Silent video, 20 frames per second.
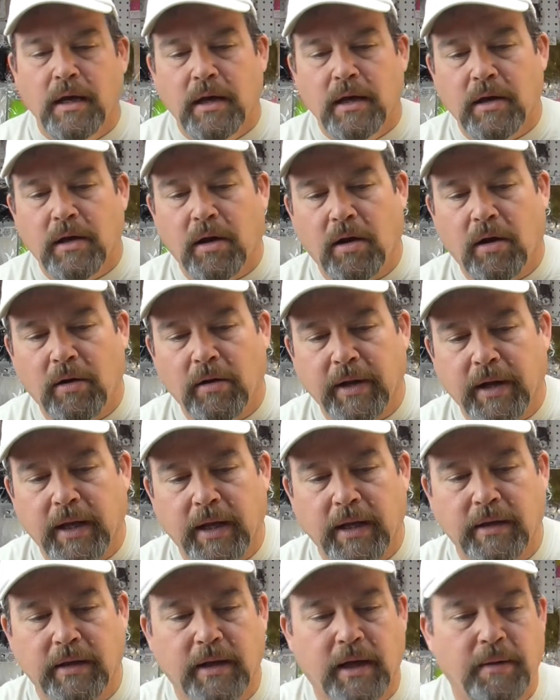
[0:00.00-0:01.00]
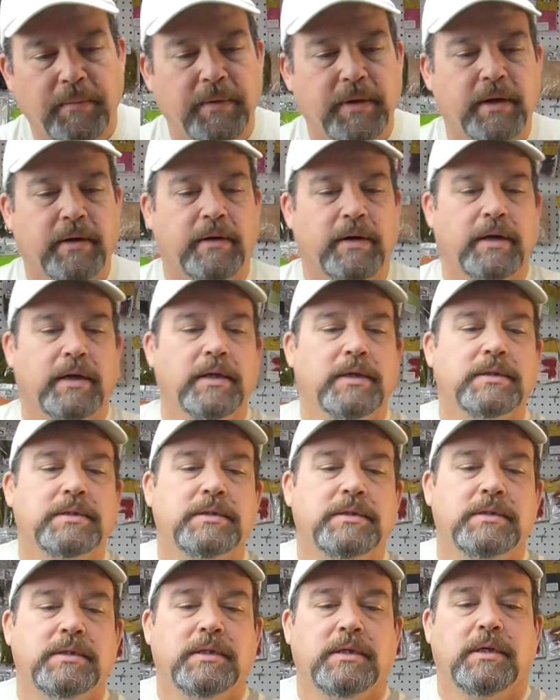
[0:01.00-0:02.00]
called a there it
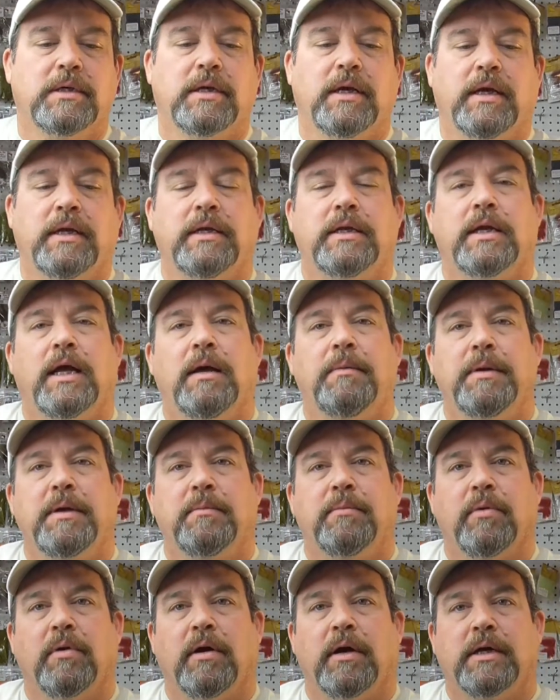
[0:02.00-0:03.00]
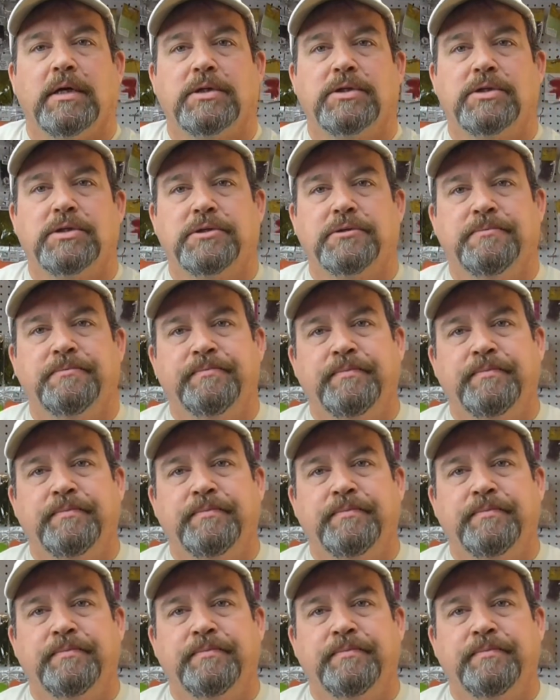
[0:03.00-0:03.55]
is, a dubbing brush.